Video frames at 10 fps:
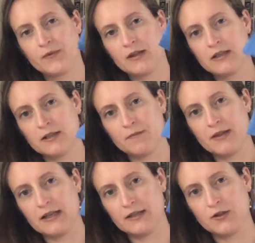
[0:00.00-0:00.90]

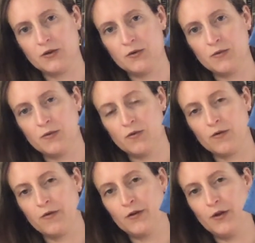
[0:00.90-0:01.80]
something to,
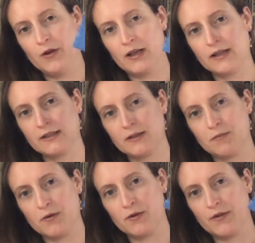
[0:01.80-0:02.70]
or a few things to
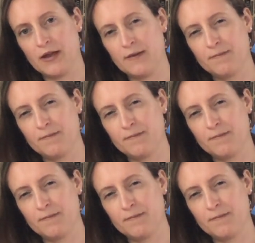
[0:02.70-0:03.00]
put on that.